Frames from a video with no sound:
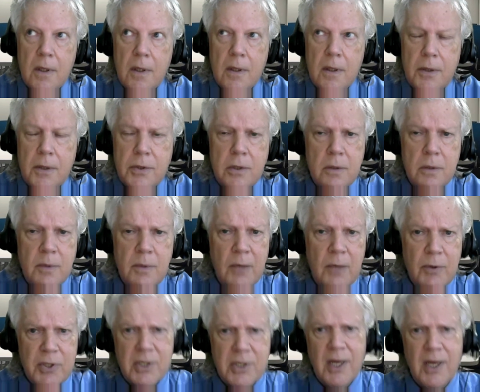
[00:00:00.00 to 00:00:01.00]
not too many
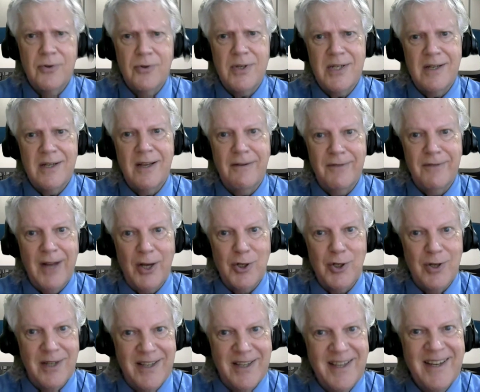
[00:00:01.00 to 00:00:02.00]
rich countries left,
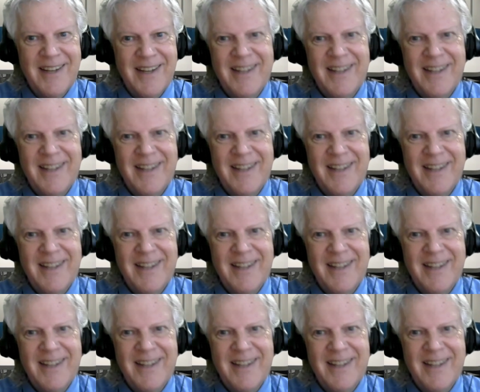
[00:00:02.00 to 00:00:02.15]
actually.